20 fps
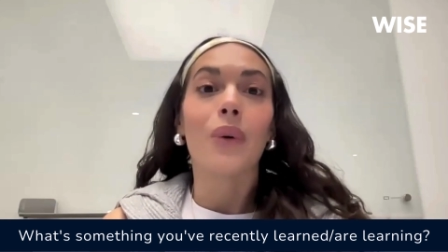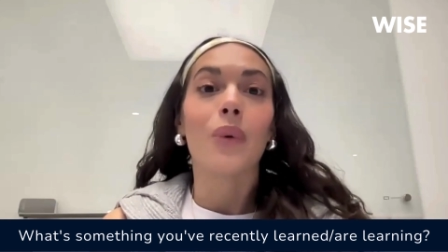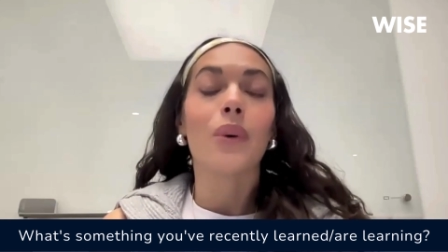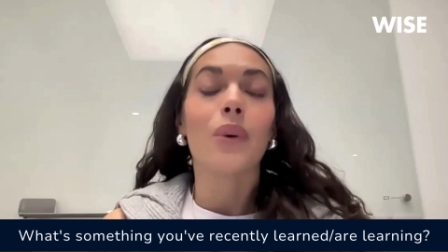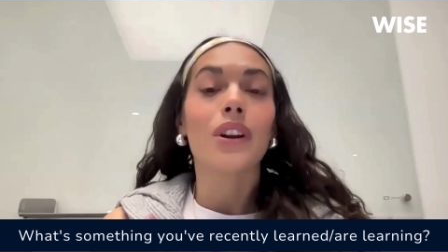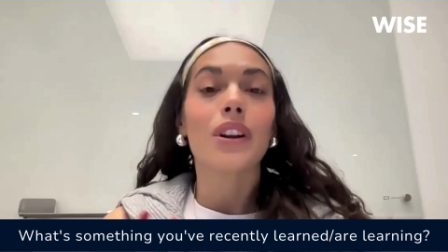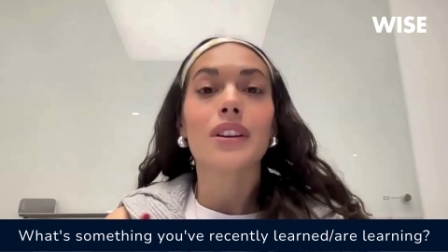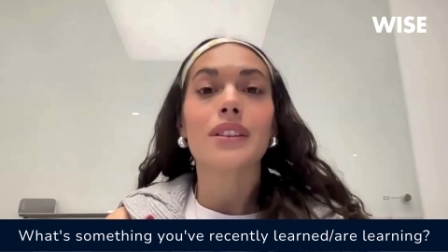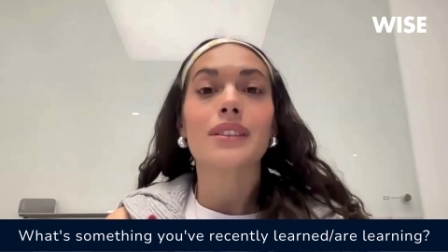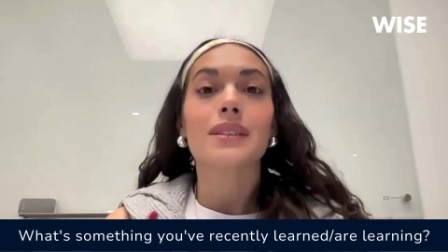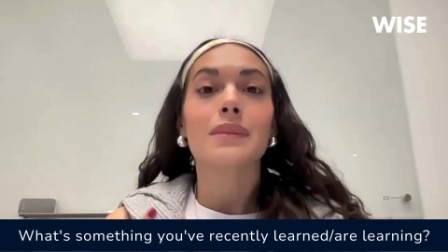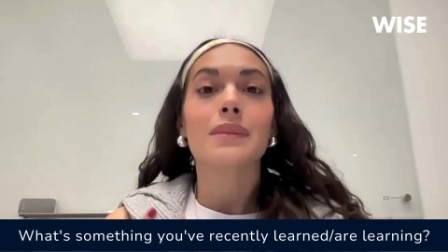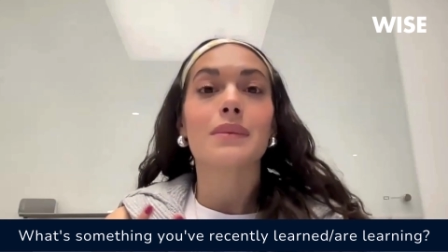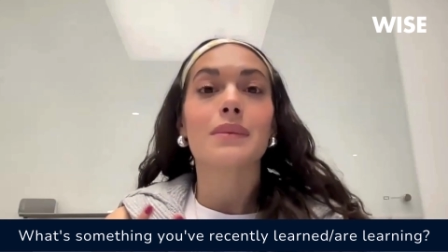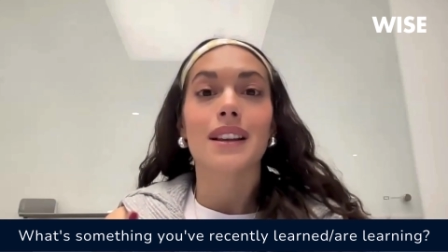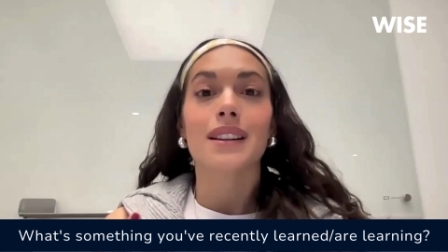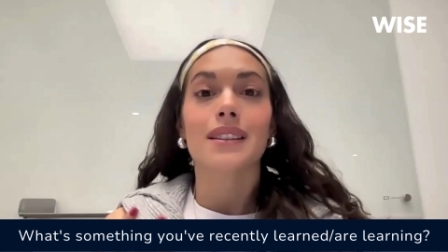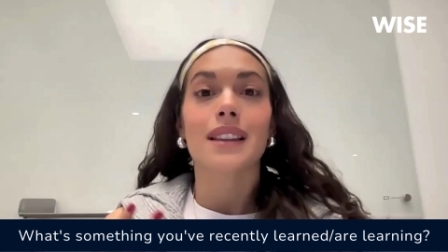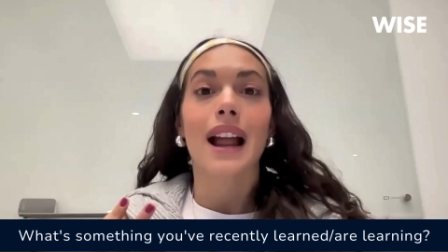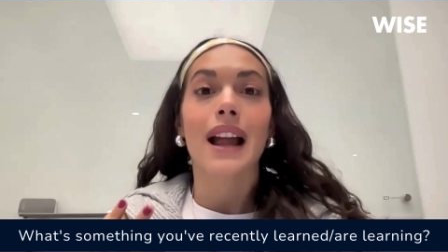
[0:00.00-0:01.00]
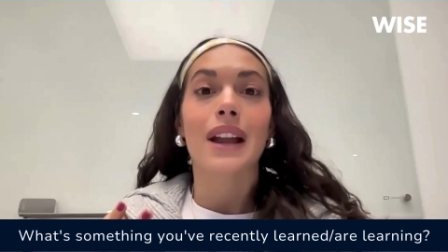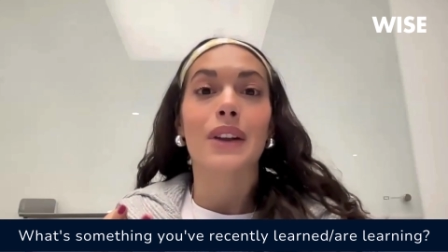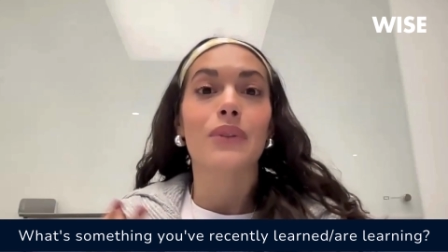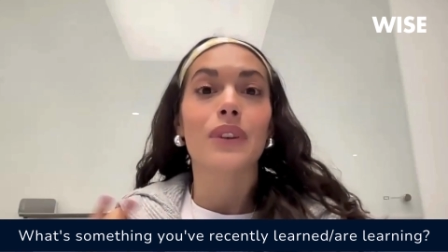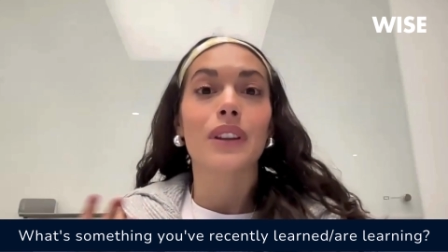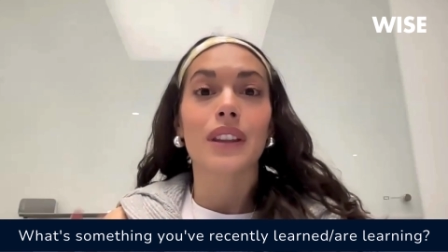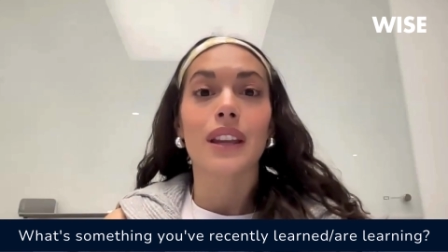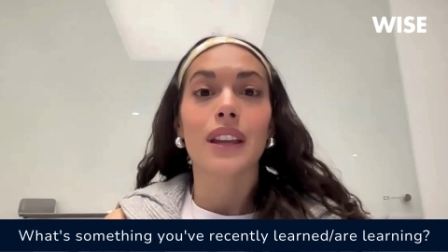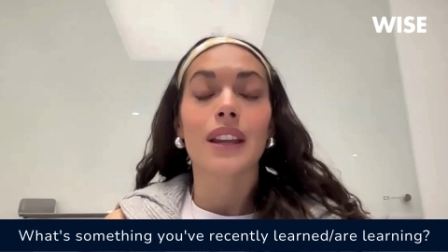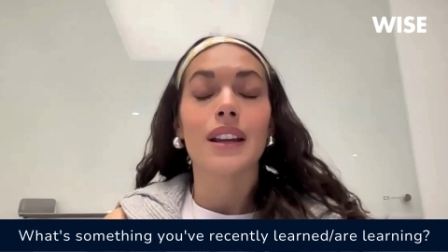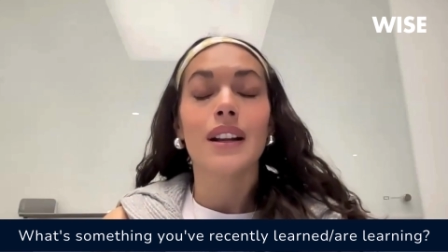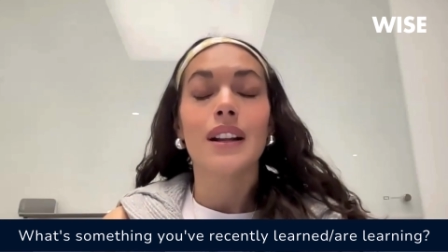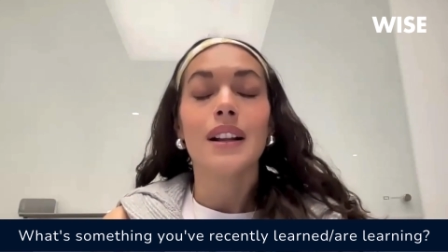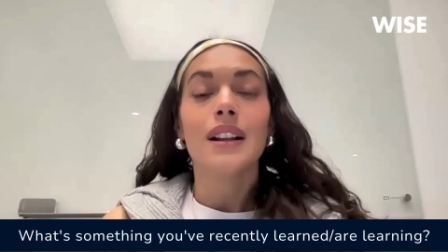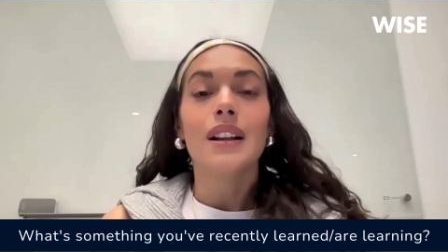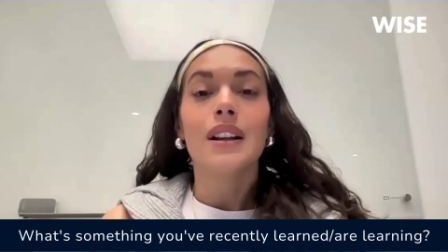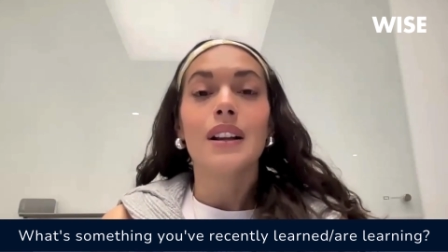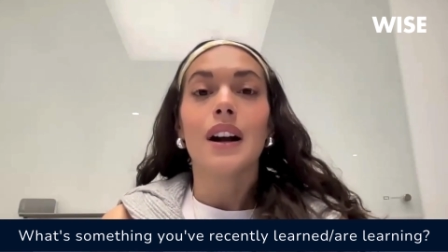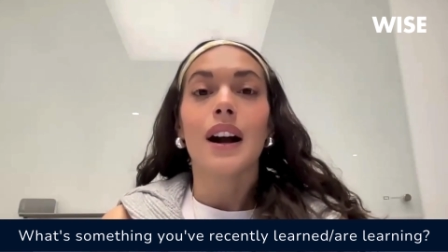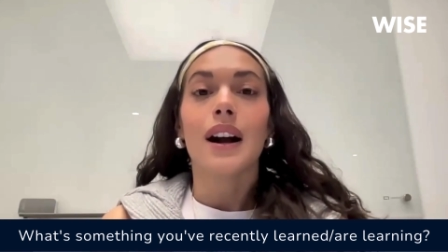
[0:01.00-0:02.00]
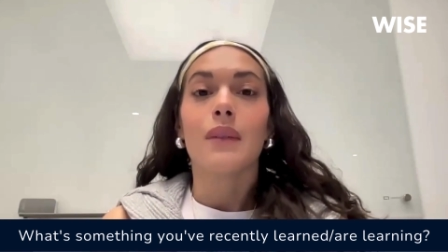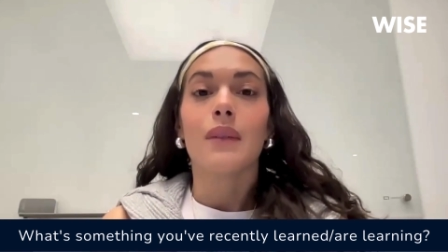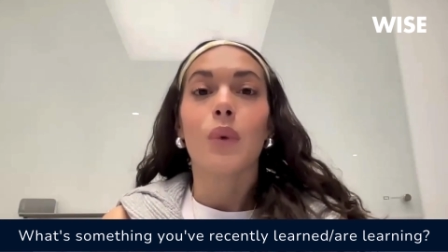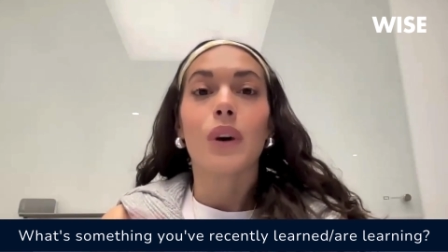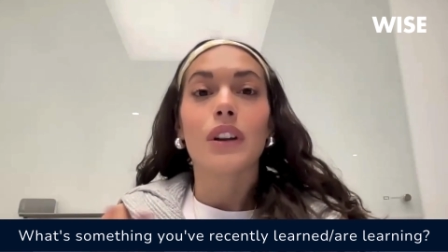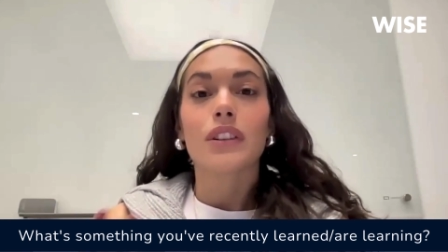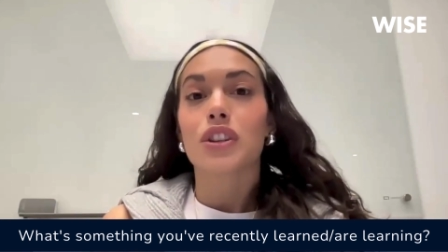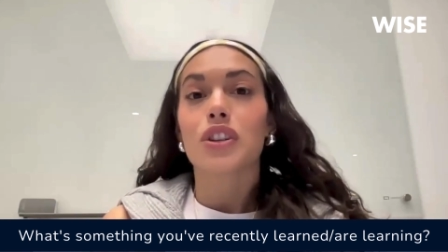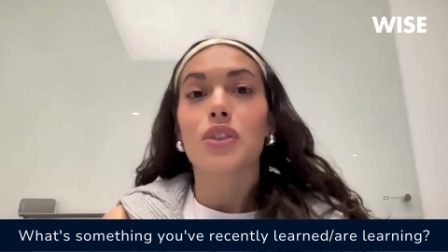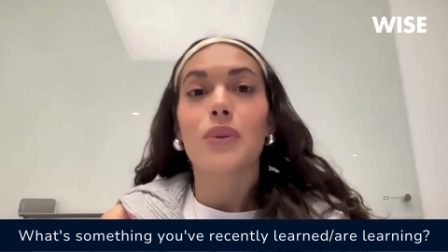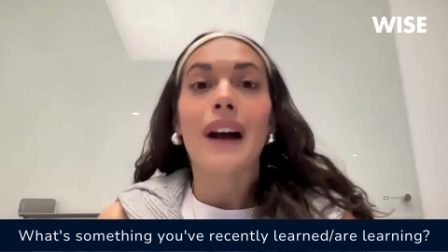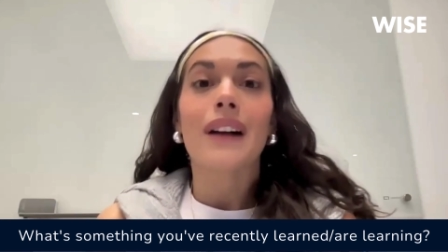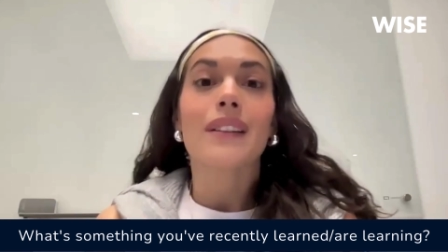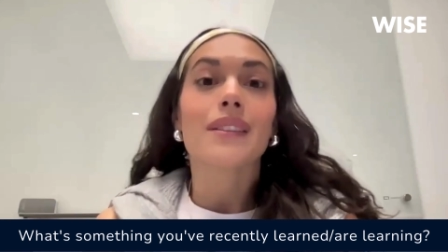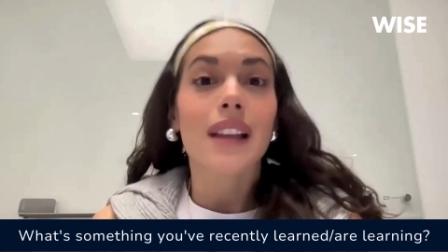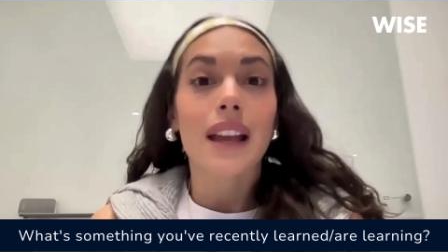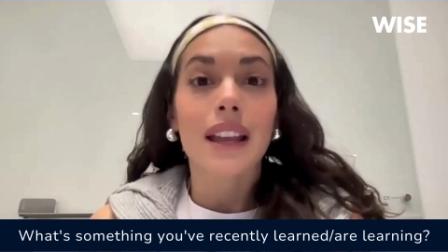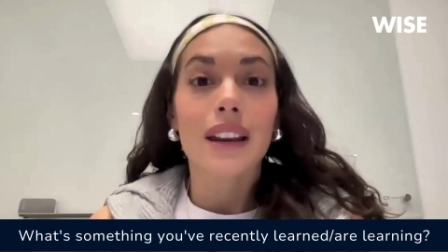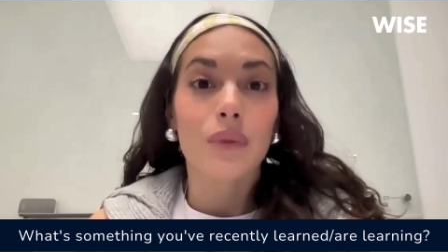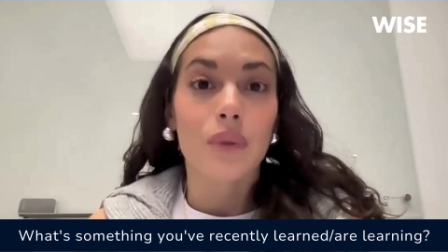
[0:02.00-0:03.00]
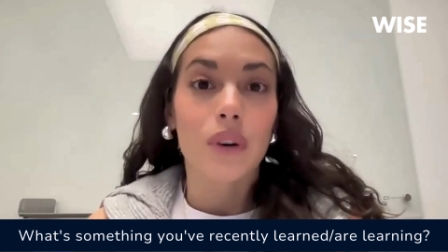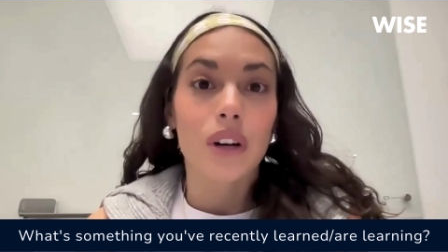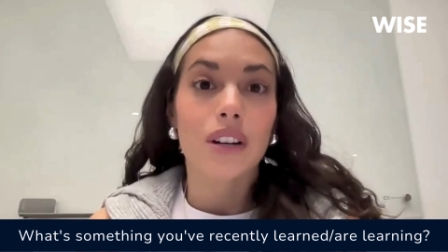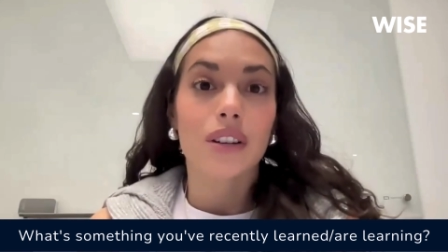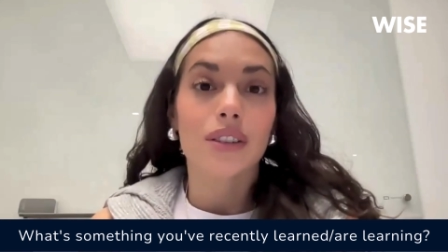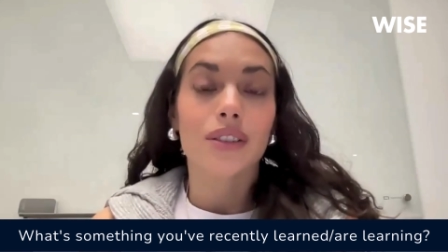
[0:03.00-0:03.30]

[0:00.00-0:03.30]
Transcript: what are some things that I really um, want to do outside of work?